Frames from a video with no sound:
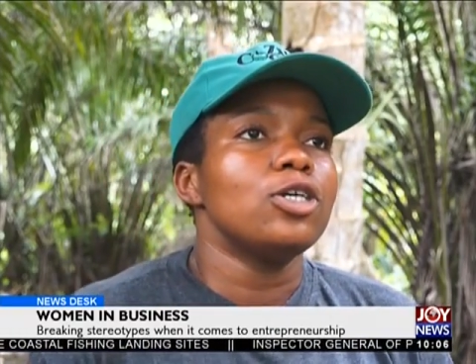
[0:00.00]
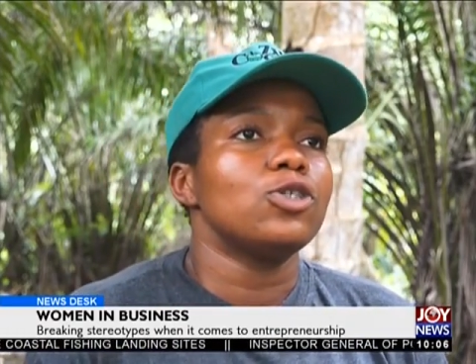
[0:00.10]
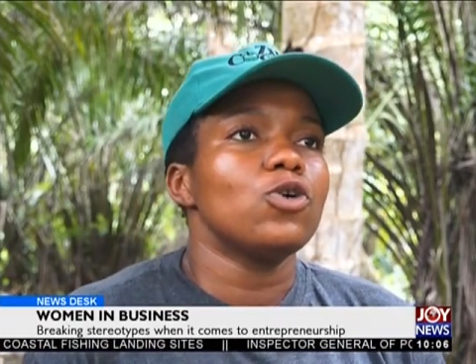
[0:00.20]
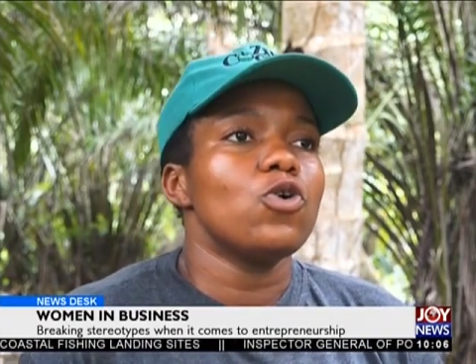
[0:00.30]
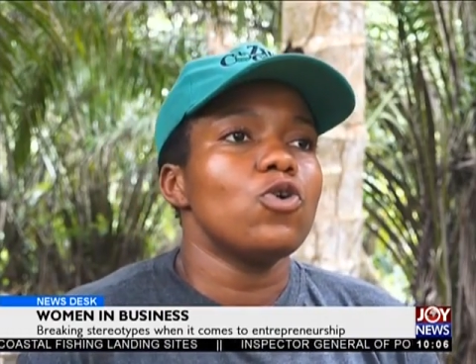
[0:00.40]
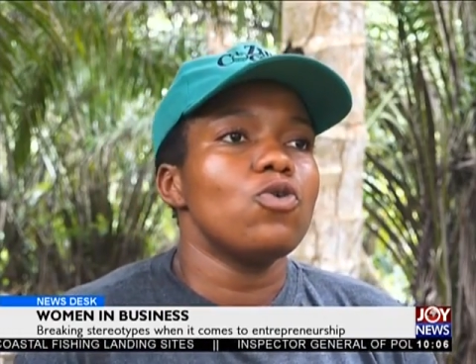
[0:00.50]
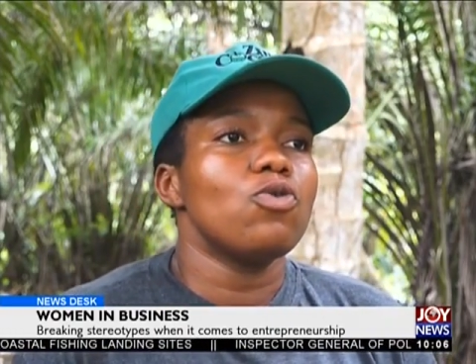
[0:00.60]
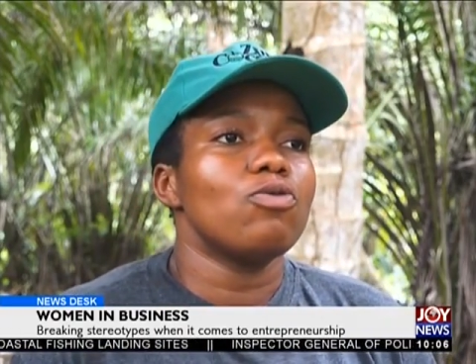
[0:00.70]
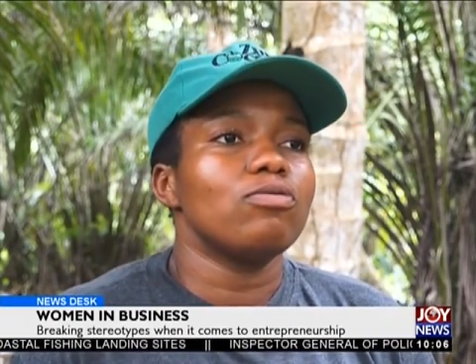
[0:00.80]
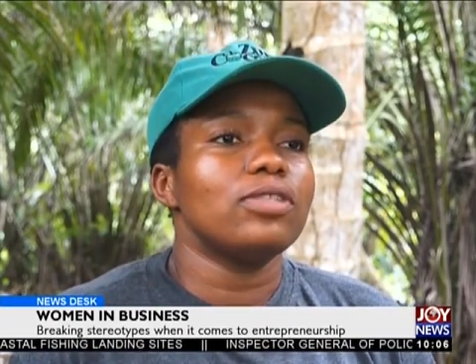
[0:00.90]

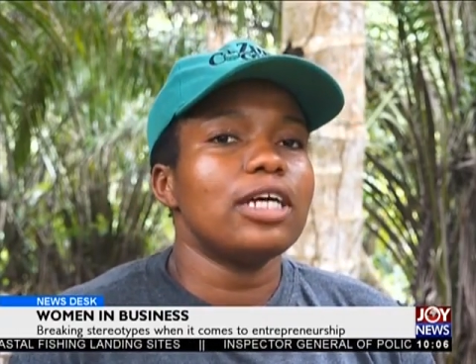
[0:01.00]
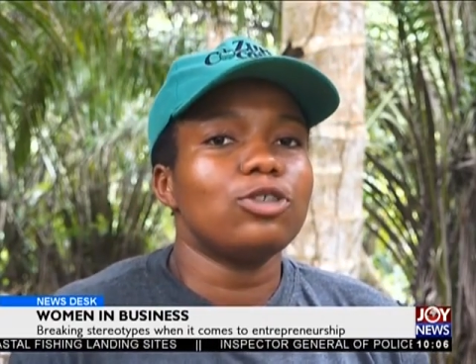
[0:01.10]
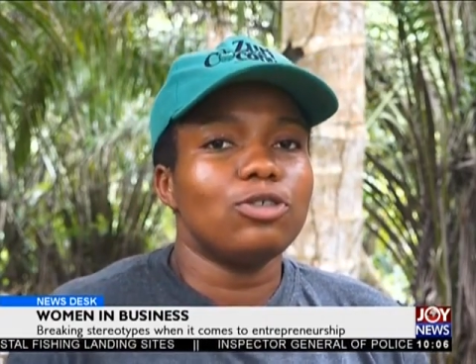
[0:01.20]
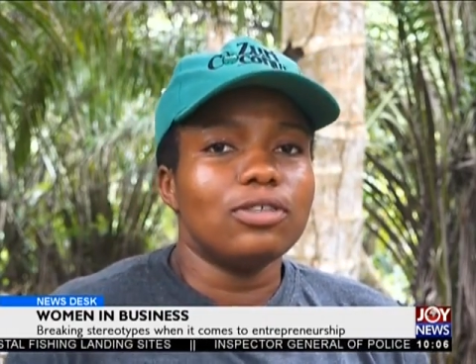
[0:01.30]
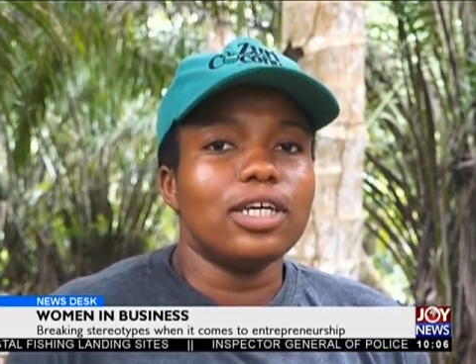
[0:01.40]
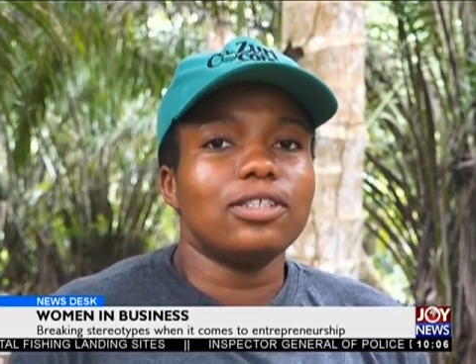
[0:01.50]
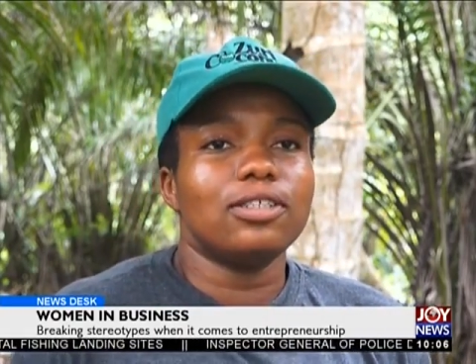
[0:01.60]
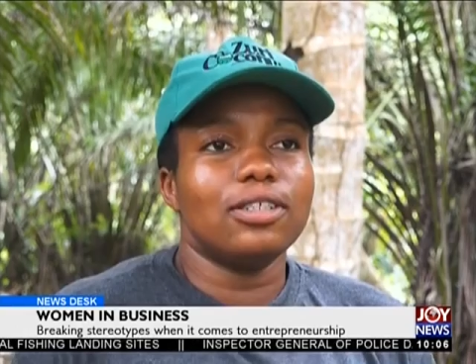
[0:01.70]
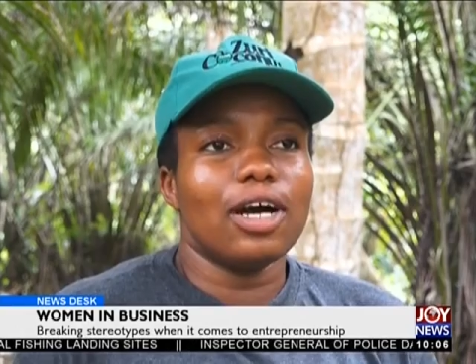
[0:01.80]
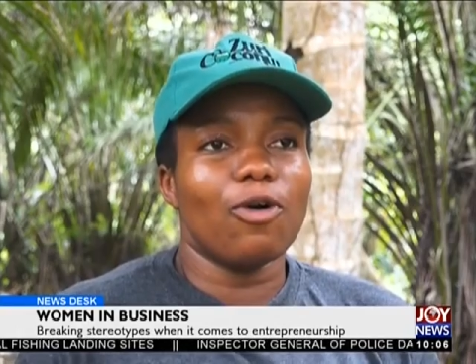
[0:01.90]
So that that
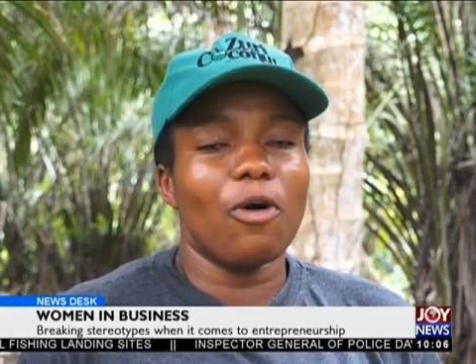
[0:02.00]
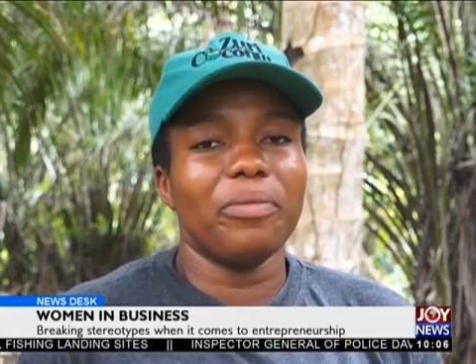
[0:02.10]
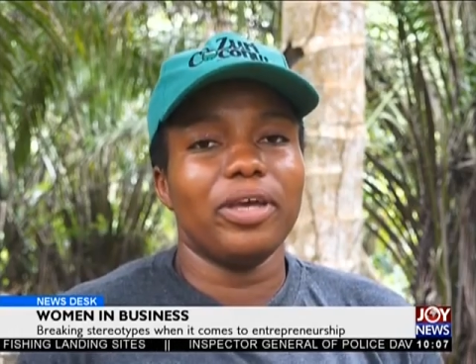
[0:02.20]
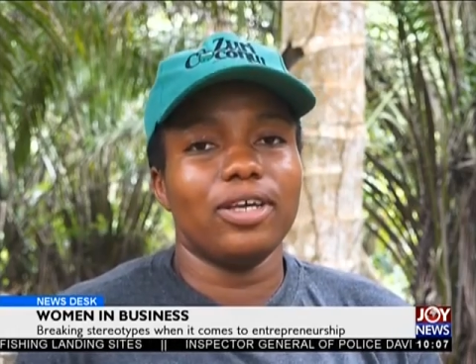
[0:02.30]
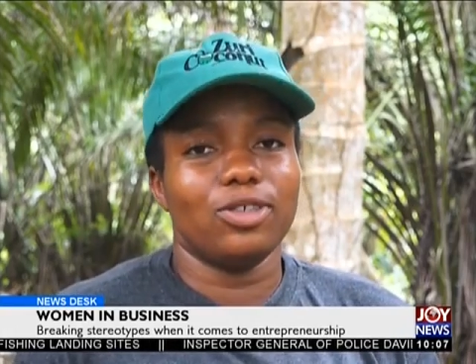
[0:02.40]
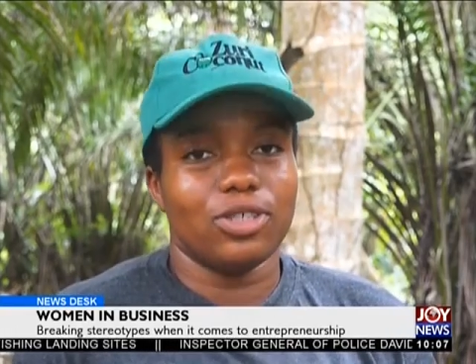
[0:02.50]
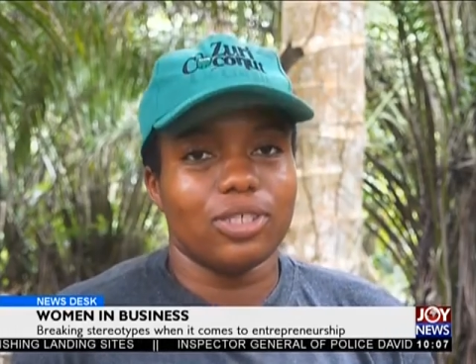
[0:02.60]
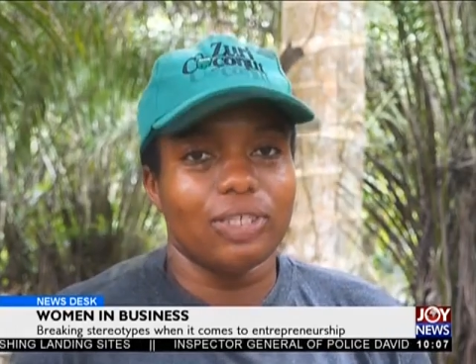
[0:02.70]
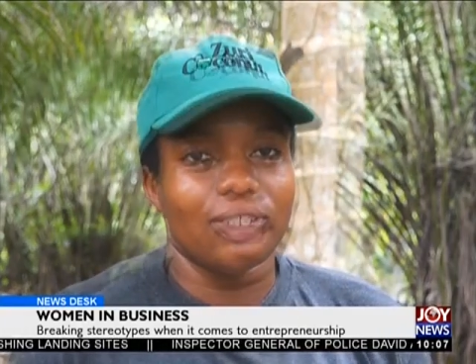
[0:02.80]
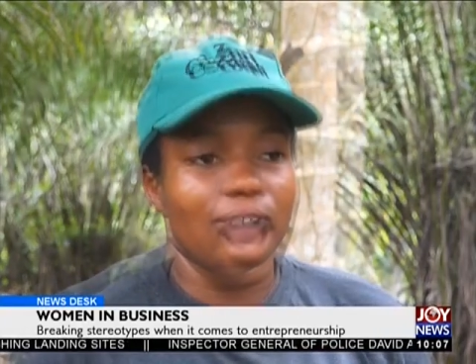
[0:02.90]
that got me
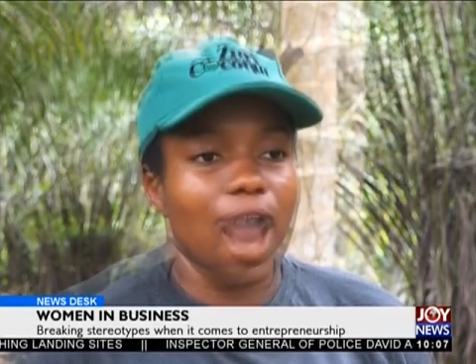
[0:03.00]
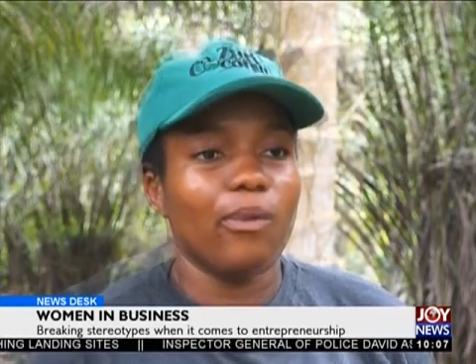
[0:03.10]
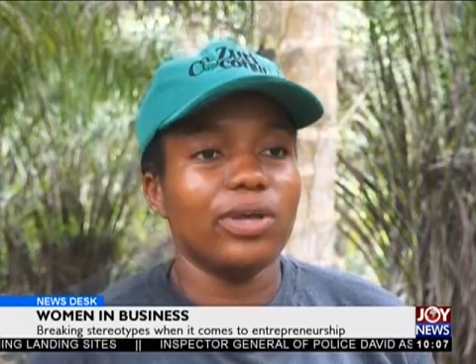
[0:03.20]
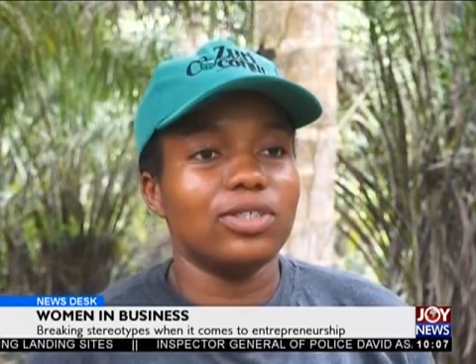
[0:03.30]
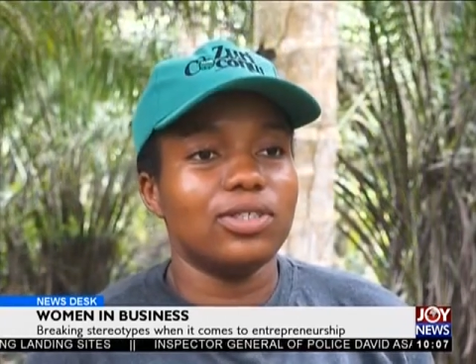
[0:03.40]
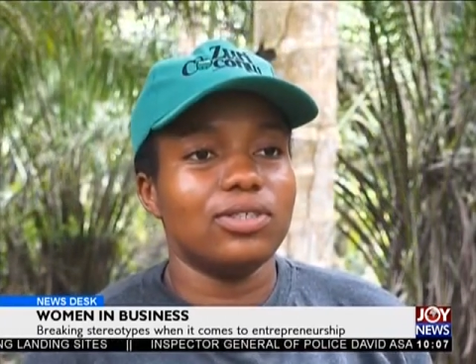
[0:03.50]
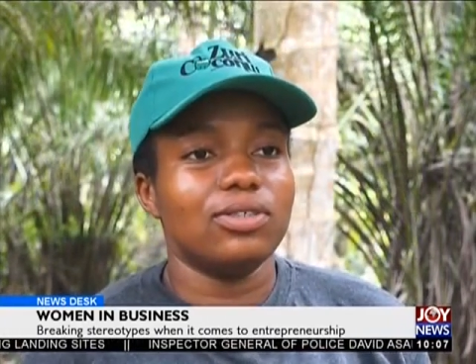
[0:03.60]
interested since I went